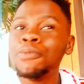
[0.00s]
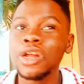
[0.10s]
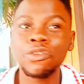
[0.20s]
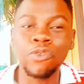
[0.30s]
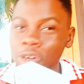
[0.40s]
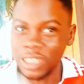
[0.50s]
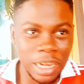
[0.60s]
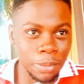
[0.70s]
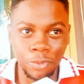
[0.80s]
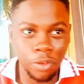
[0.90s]
pray for
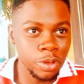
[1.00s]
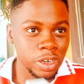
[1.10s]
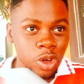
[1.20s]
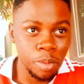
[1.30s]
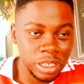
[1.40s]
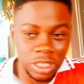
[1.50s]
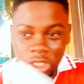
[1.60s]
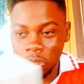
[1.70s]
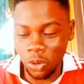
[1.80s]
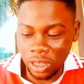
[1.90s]
them for me in the comment
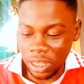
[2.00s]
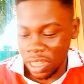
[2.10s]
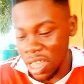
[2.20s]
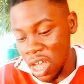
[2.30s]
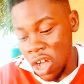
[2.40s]
section, okay?